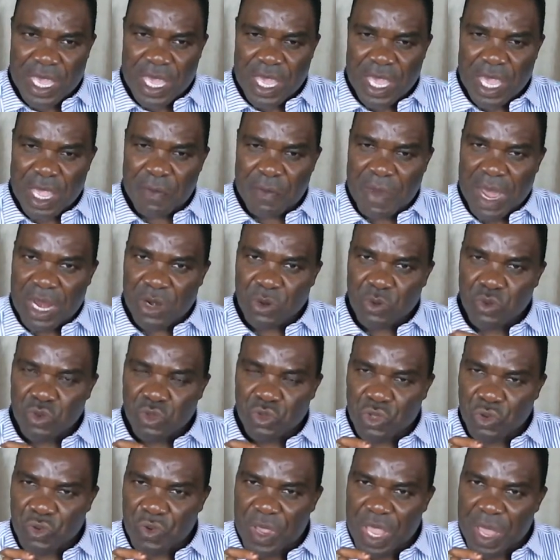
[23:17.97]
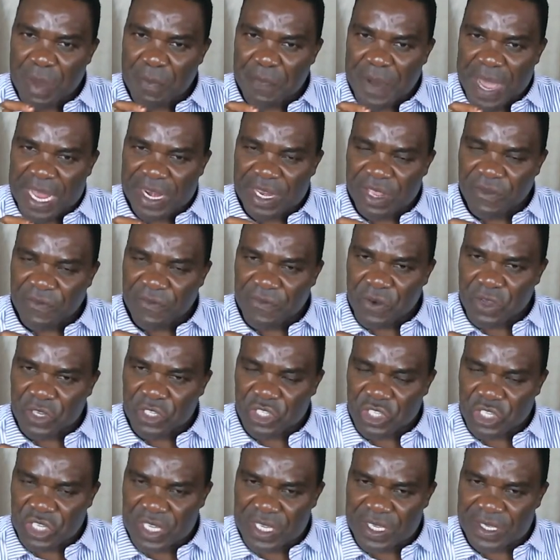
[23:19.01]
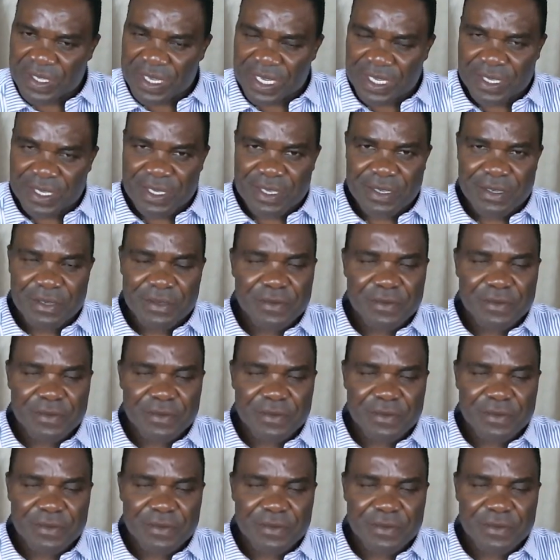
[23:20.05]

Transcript: a man who threw a party for Jesus.